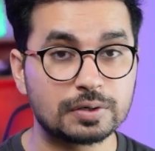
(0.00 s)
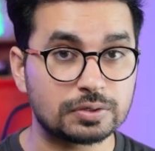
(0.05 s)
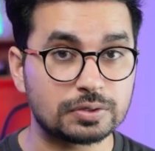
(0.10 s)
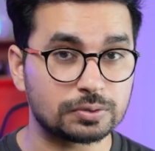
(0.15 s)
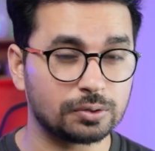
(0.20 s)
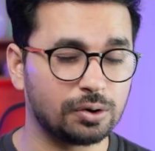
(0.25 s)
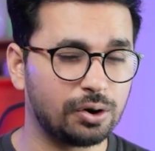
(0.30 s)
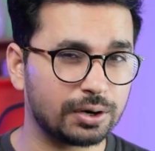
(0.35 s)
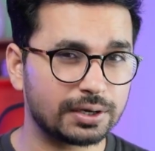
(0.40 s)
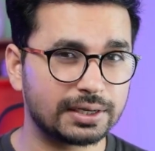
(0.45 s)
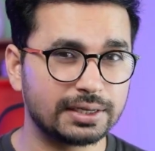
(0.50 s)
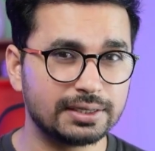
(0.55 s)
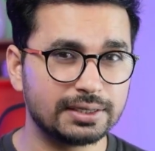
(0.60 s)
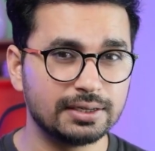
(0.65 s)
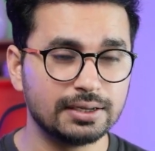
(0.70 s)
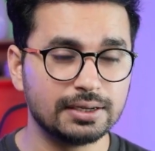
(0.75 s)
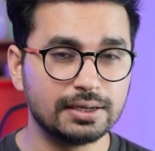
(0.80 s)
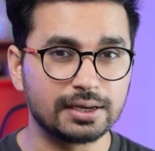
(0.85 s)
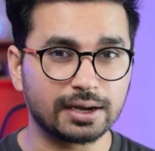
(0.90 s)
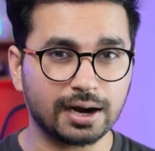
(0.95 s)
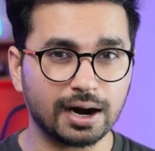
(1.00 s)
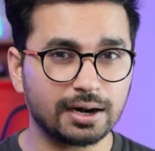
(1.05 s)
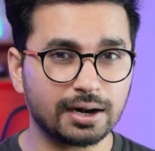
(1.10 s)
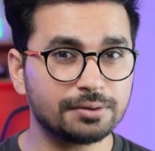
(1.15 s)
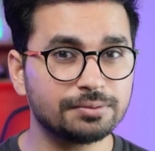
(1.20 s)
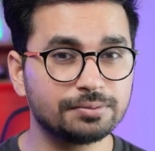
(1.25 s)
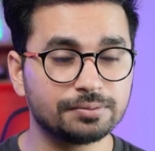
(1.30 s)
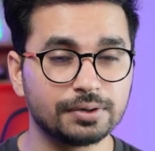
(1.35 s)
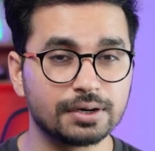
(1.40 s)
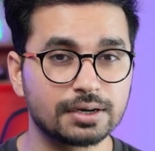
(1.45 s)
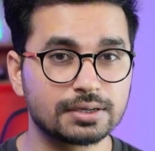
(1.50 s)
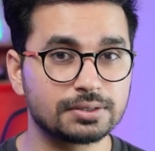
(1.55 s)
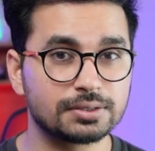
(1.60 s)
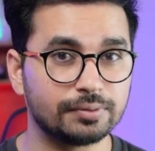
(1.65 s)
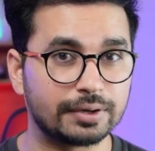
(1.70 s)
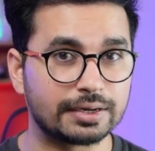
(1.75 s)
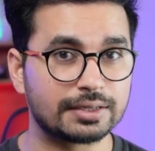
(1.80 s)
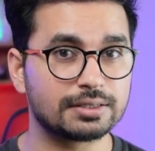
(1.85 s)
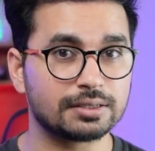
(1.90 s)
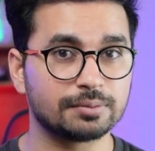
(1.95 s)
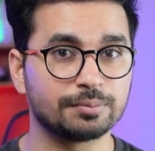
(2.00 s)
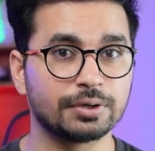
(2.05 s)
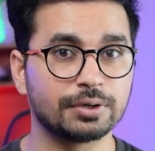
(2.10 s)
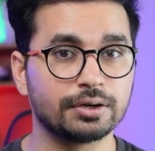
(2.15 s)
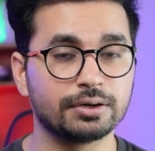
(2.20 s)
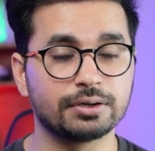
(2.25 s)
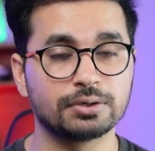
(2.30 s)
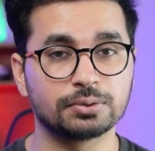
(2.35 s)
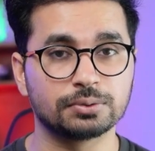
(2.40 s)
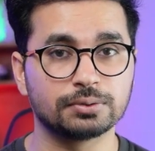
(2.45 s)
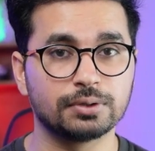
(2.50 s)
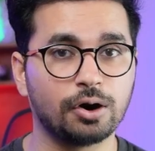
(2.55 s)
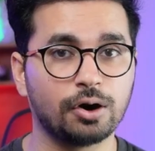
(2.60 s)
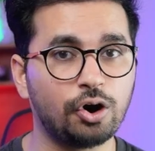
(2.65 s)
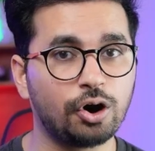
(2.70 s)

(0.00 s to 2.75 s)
So Auggie kind of works very similar to the